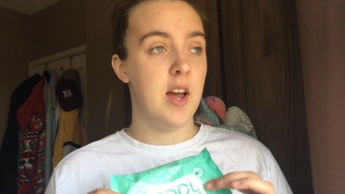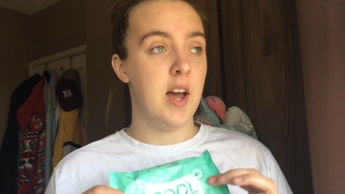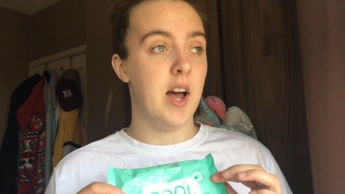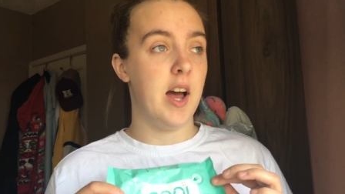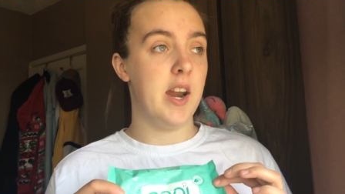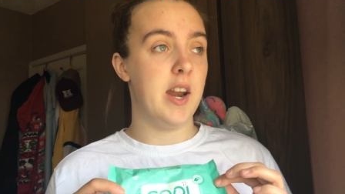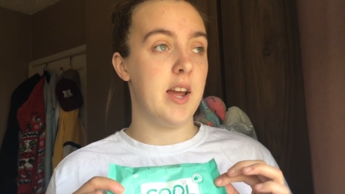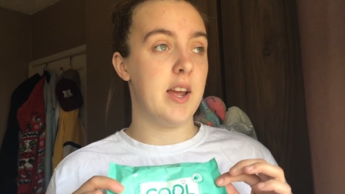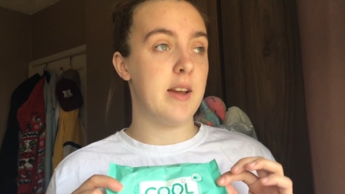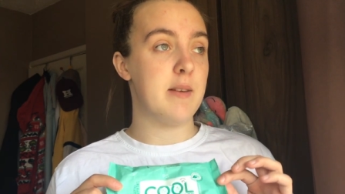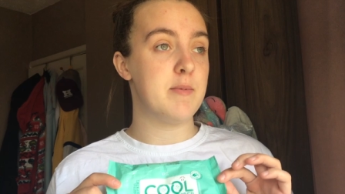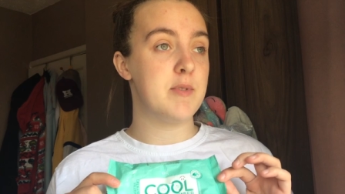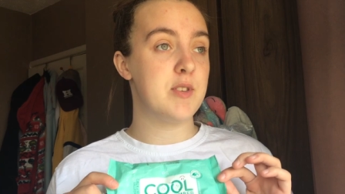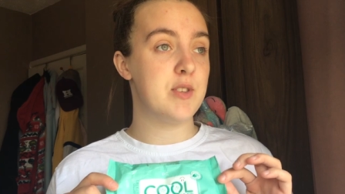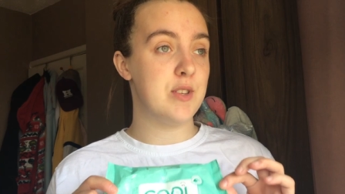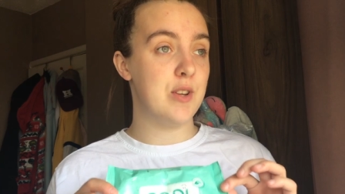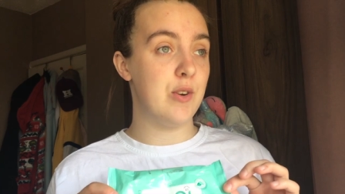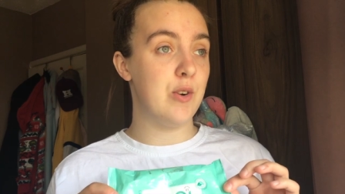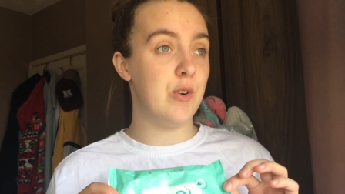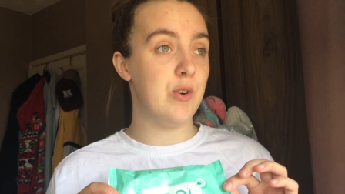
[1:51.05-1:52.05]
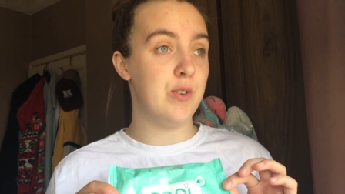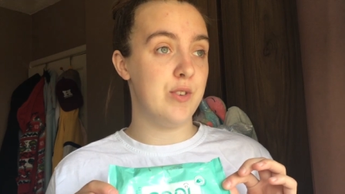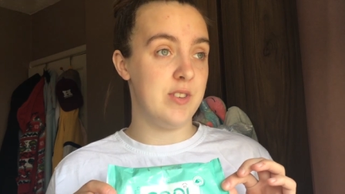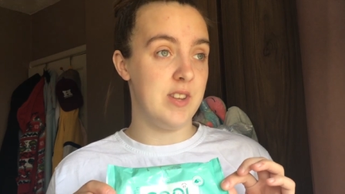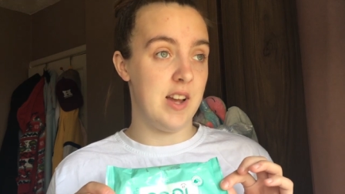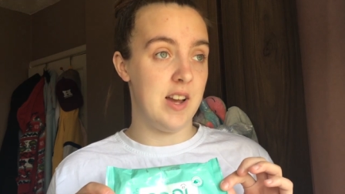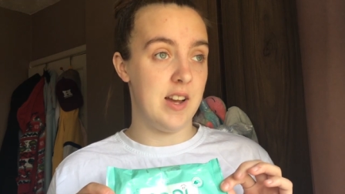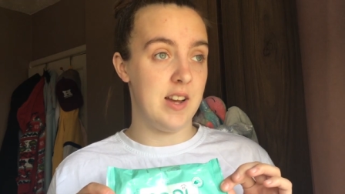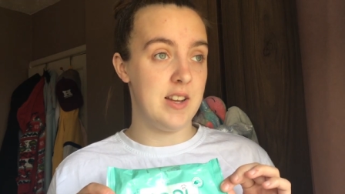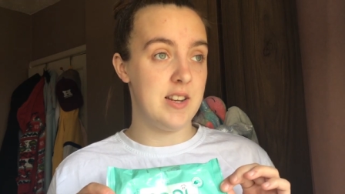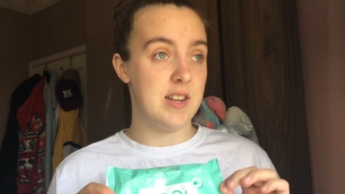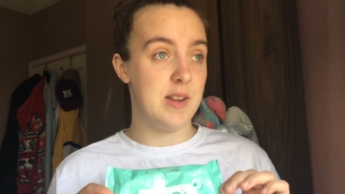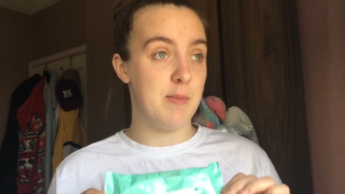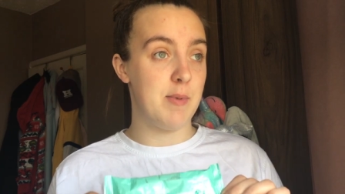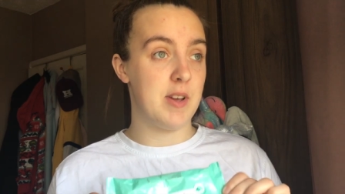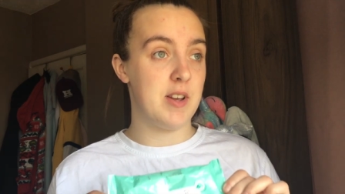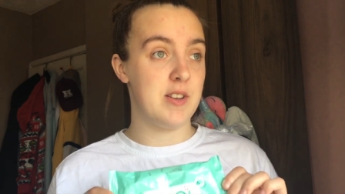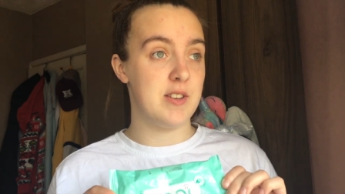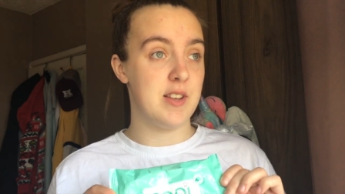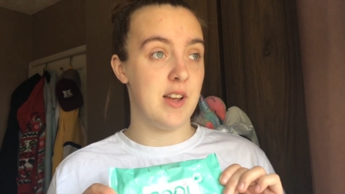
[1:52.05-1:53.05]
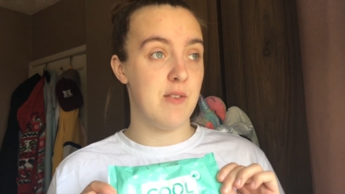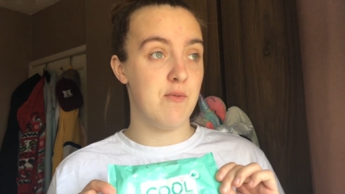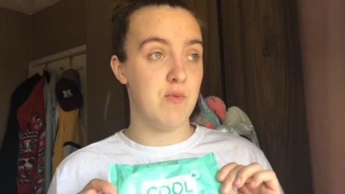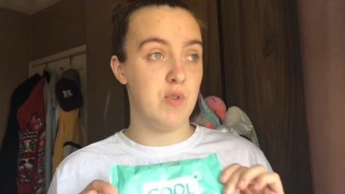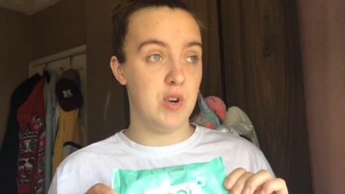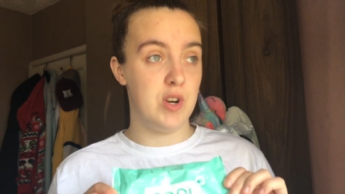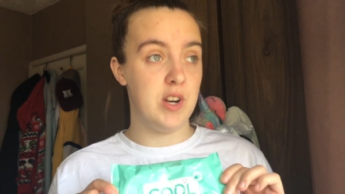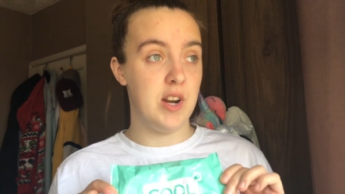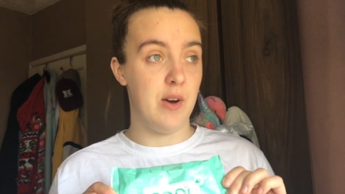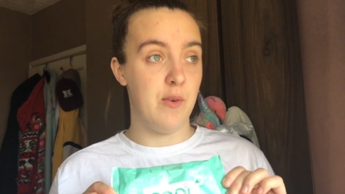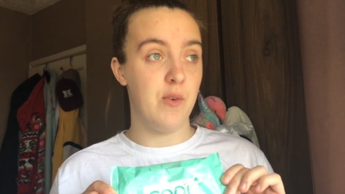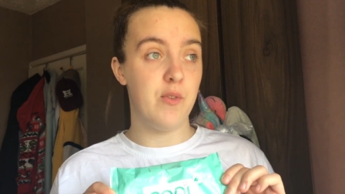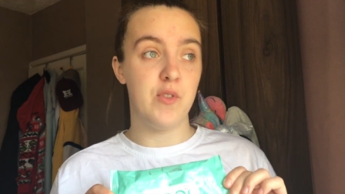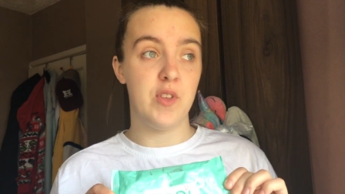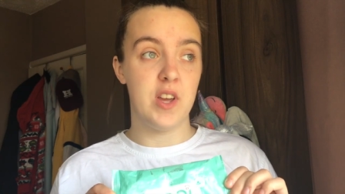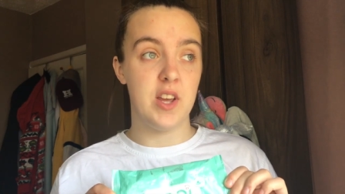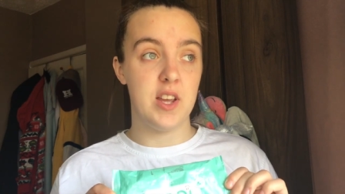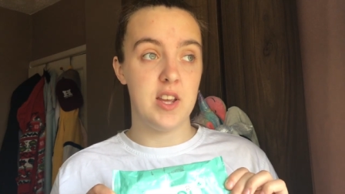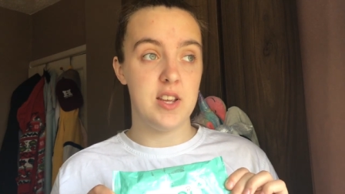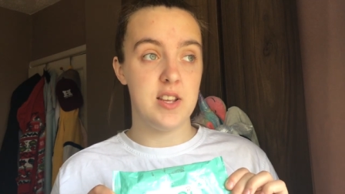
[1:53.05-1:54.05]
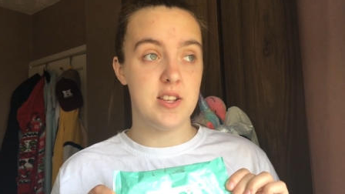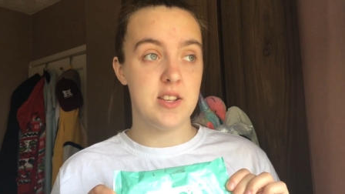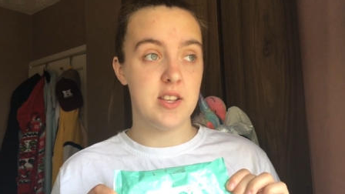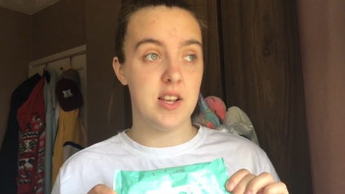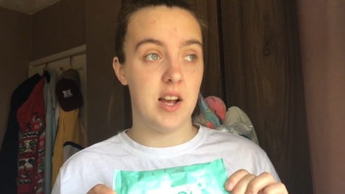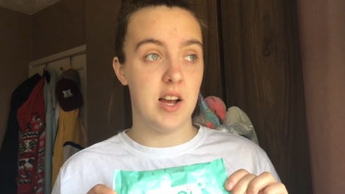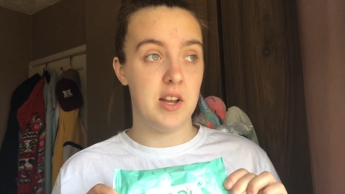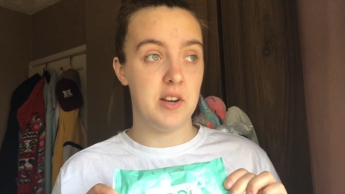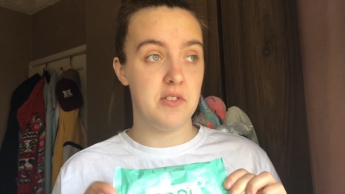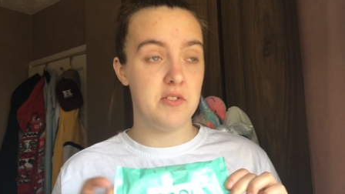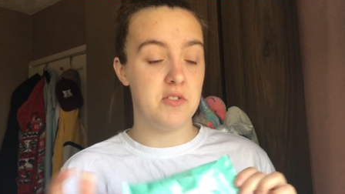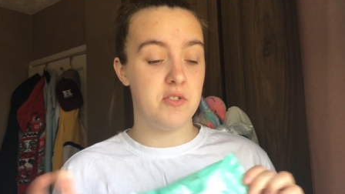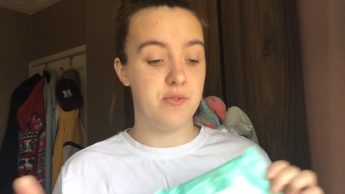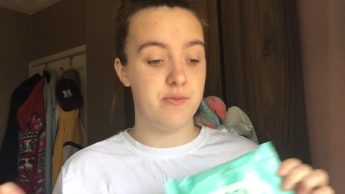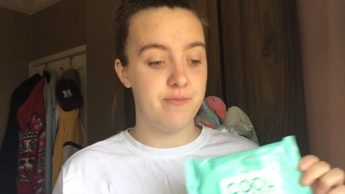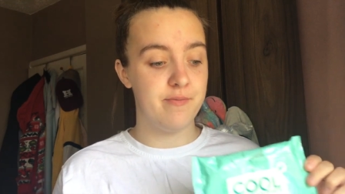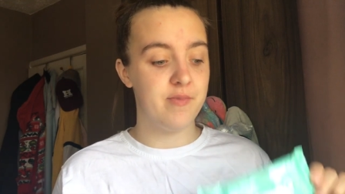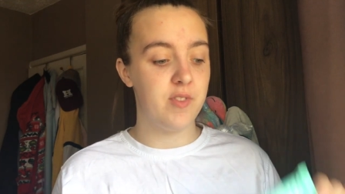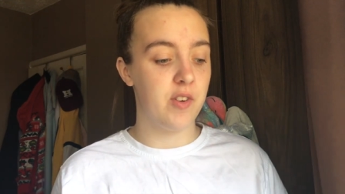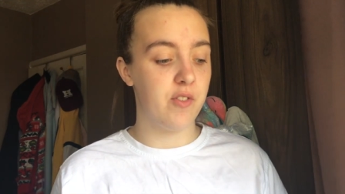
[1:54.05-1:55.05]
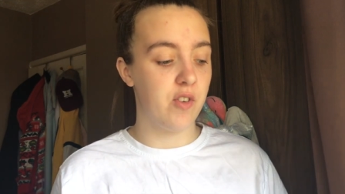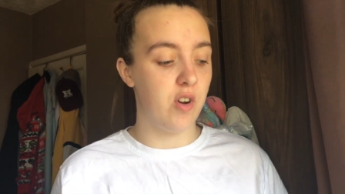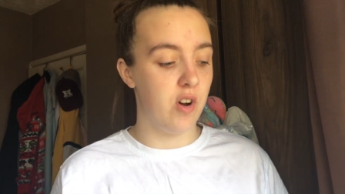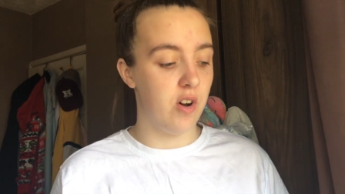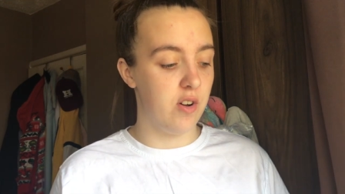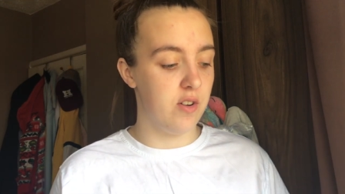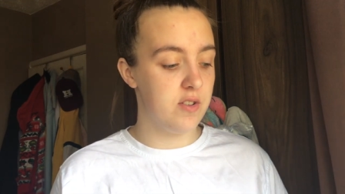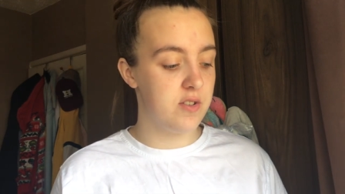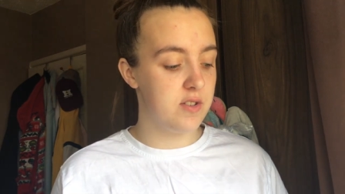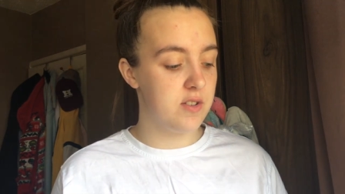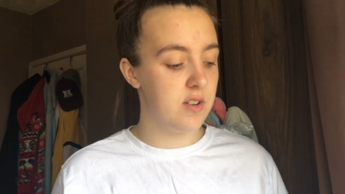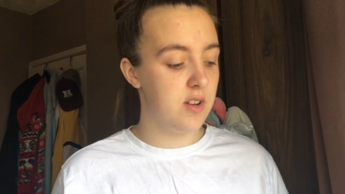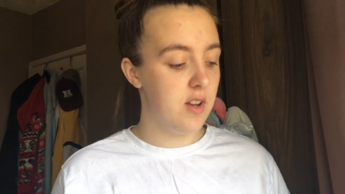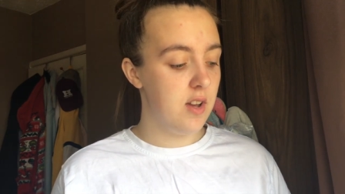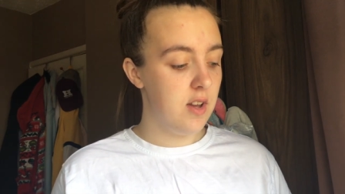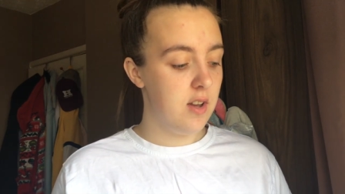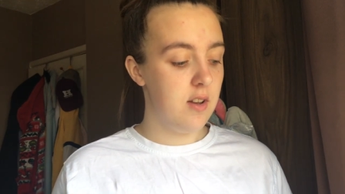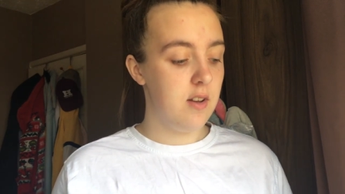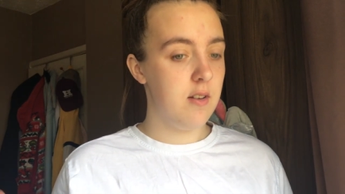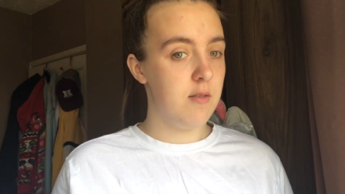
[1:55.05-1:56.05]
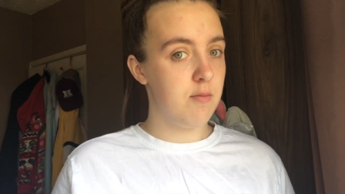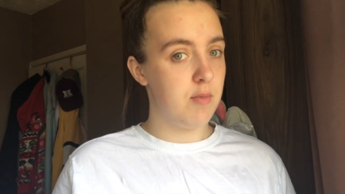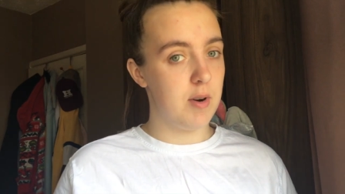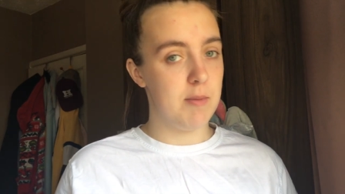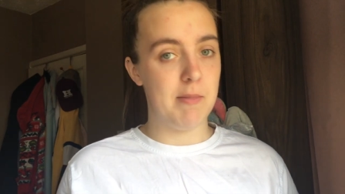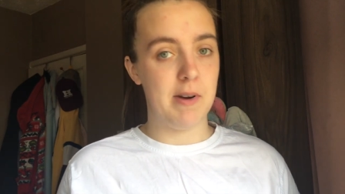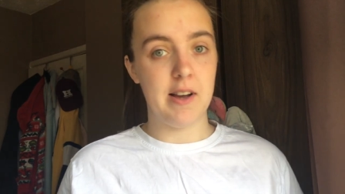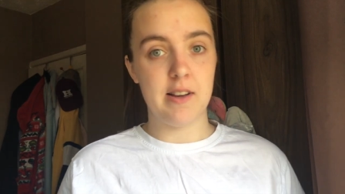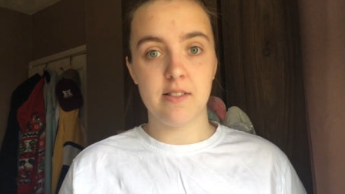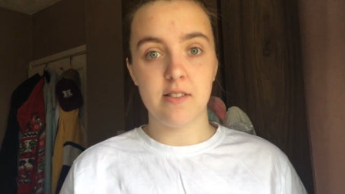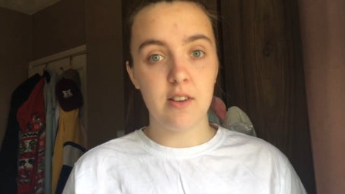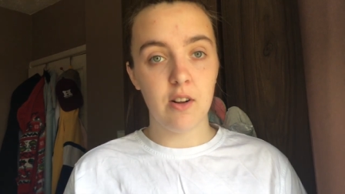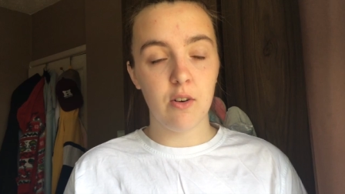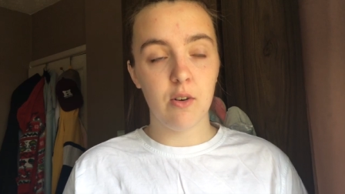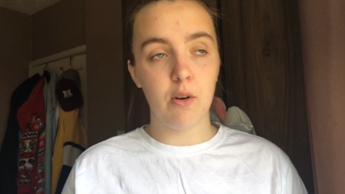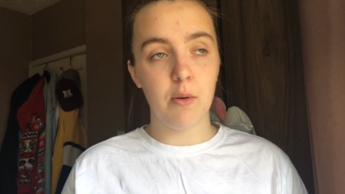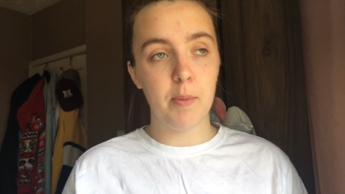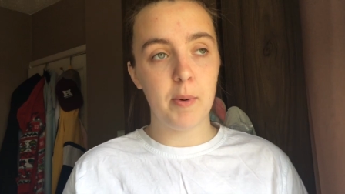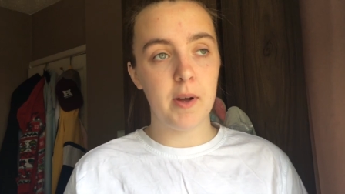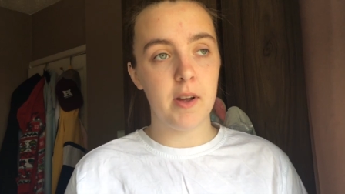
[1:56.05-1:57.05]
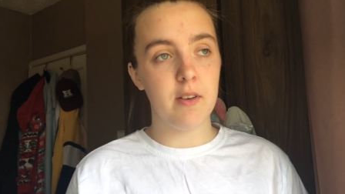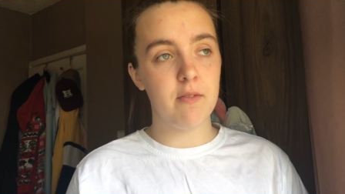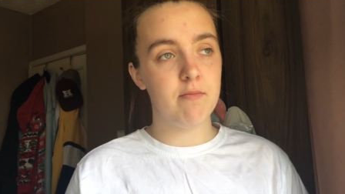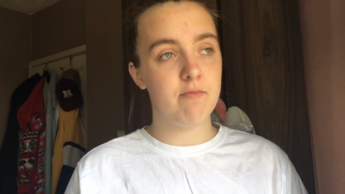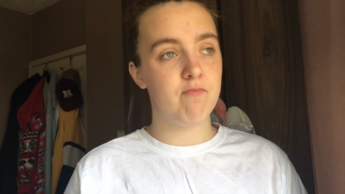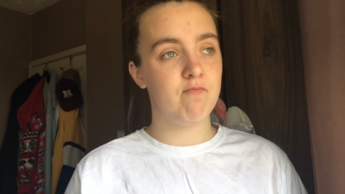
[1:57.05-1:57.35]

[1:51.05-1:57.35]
and I am so sad because I'm running out of these and of course Primark's not open.